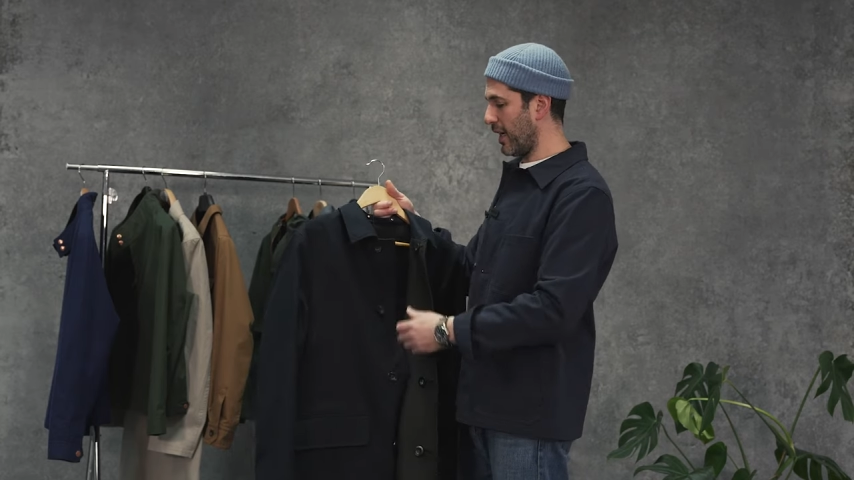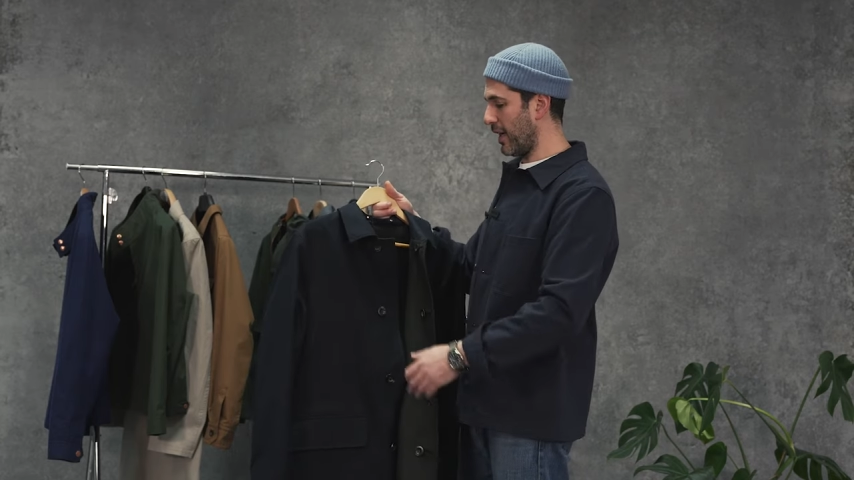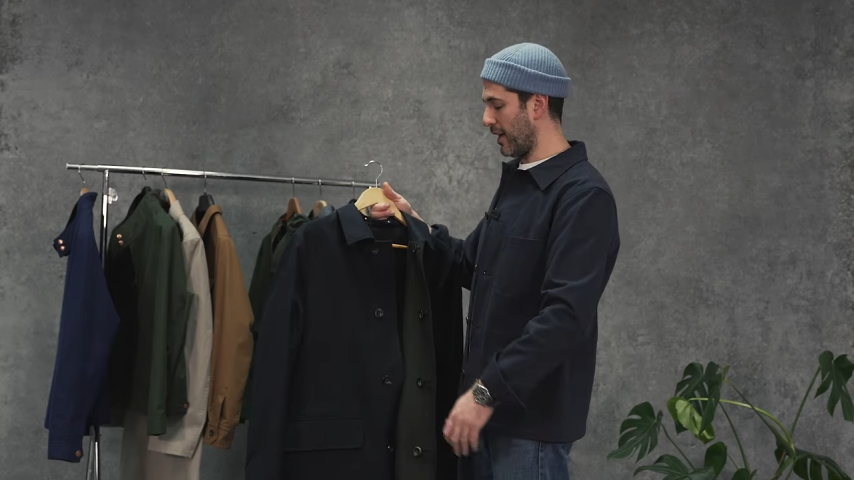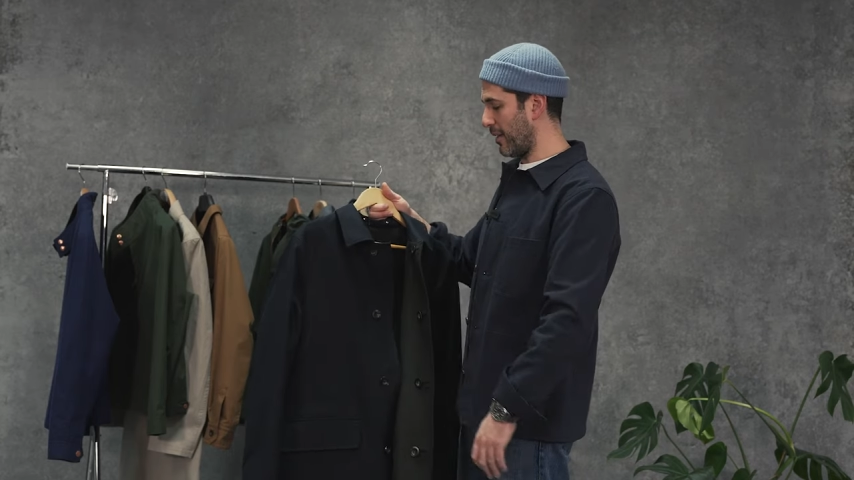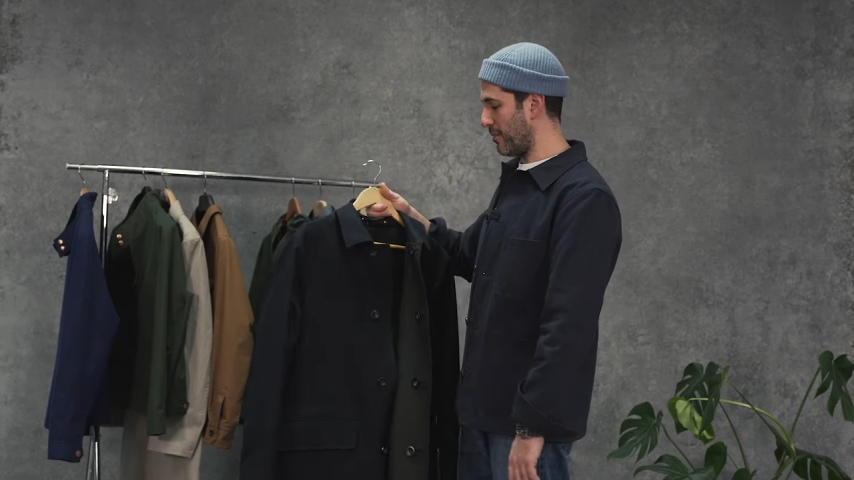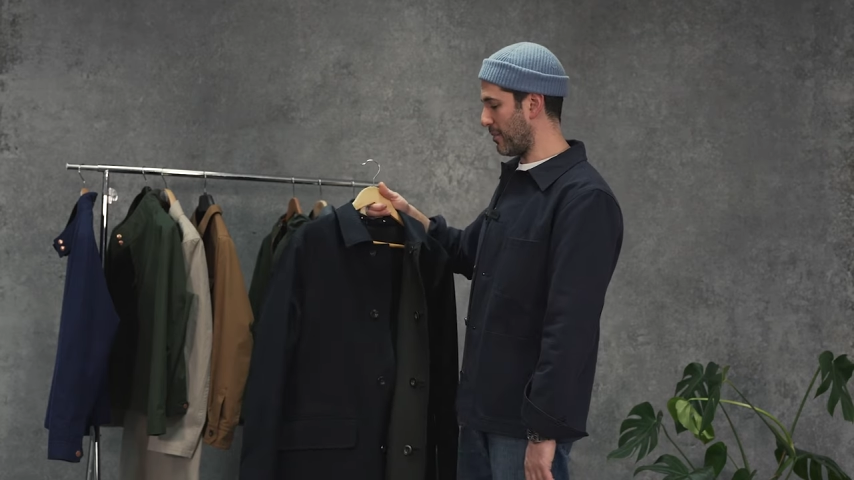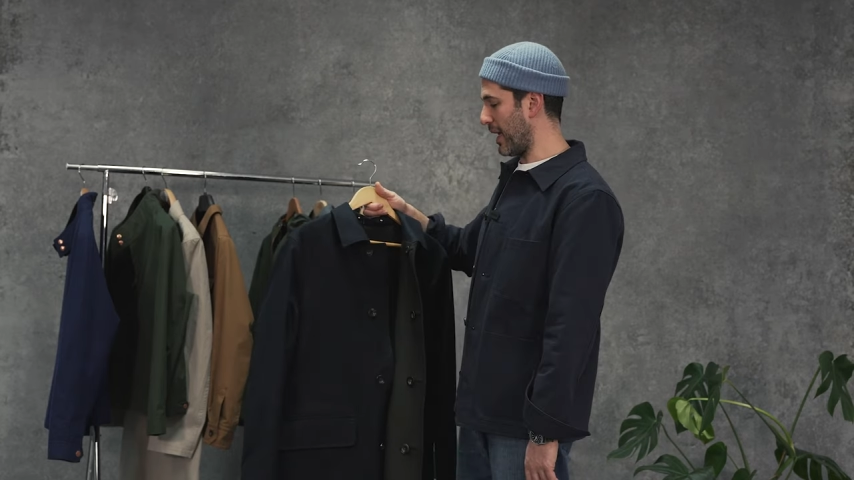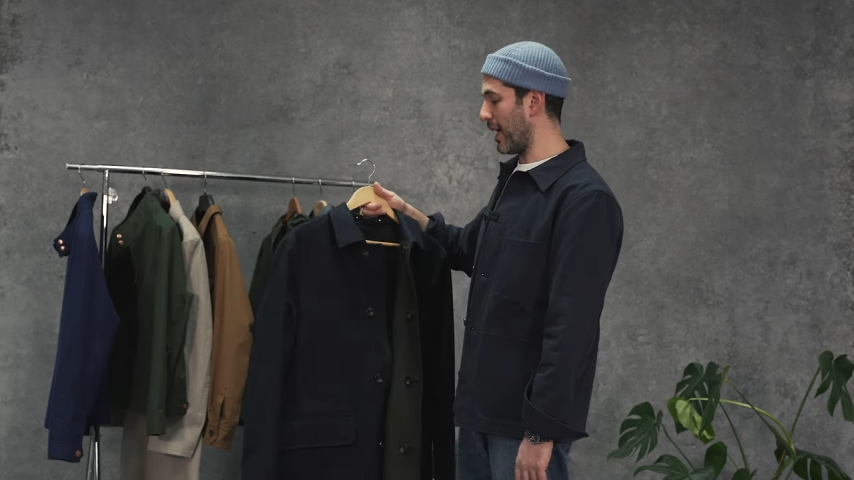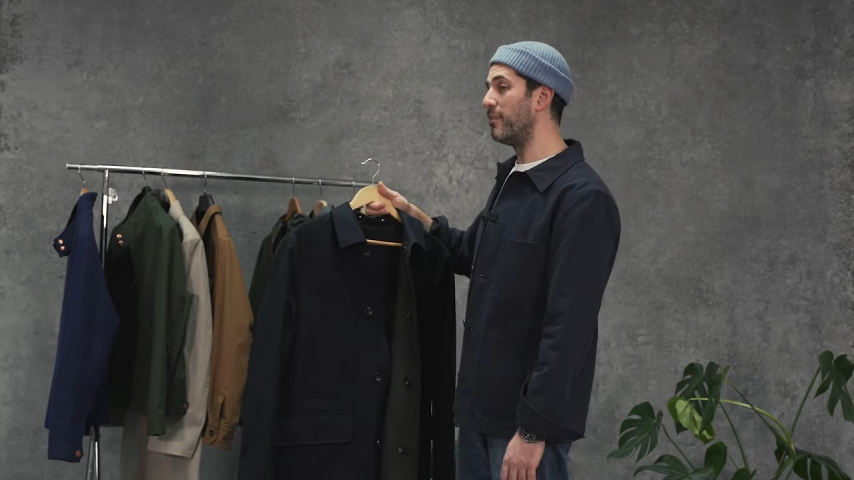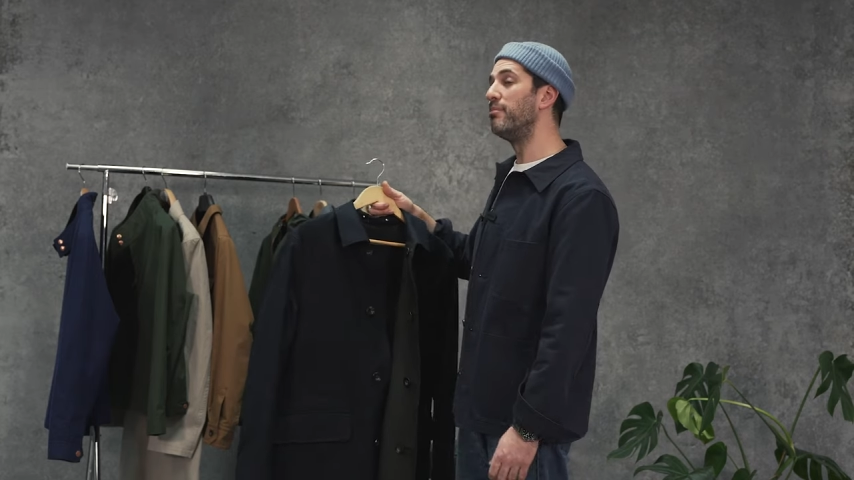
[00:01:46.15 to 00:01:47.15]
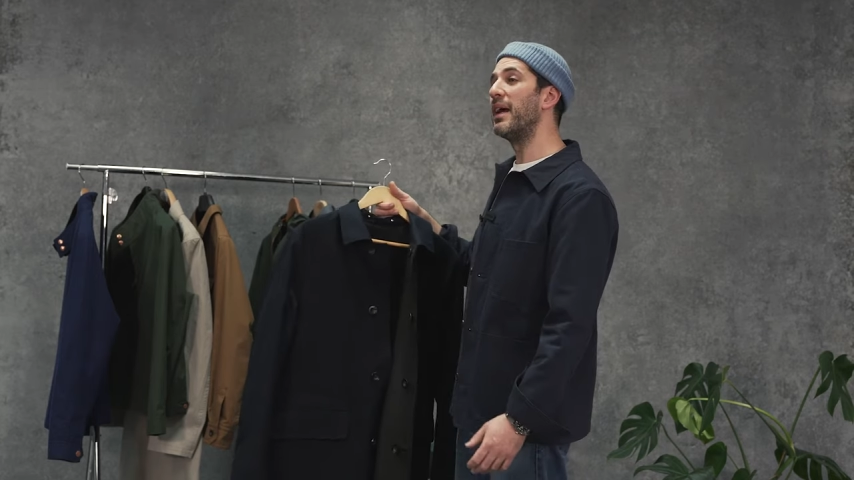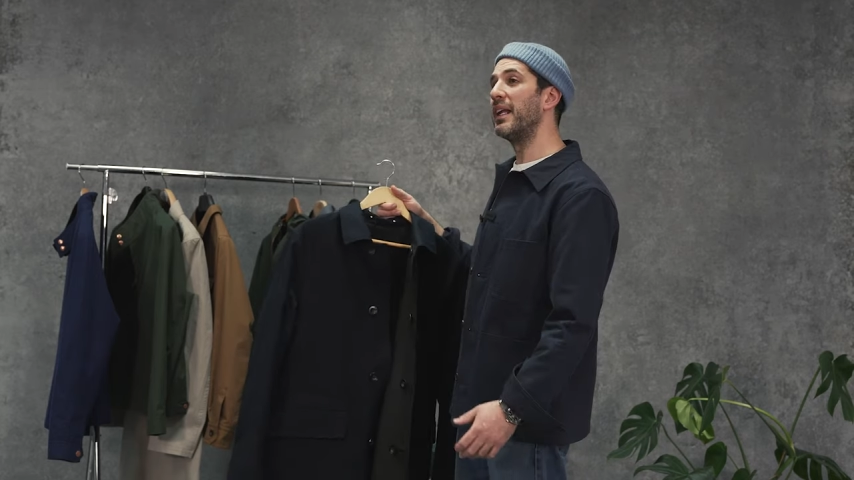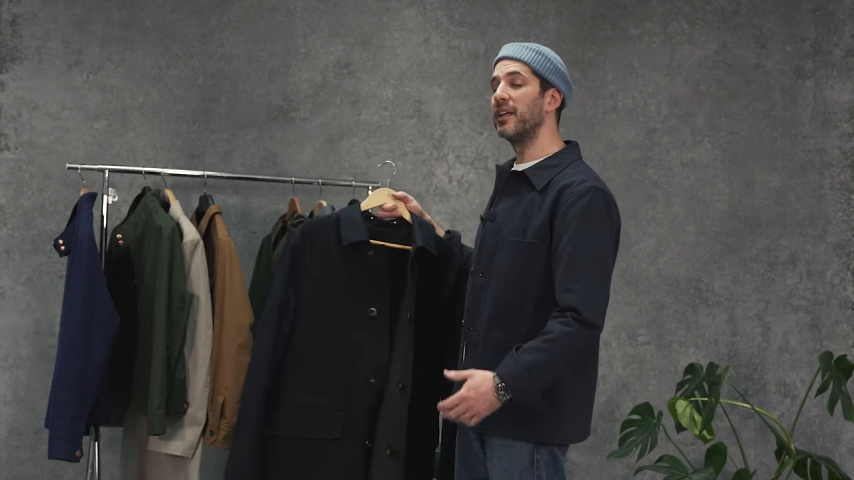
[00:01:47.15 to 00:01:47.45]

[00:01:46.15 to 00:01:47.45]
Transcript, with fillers: Um, and many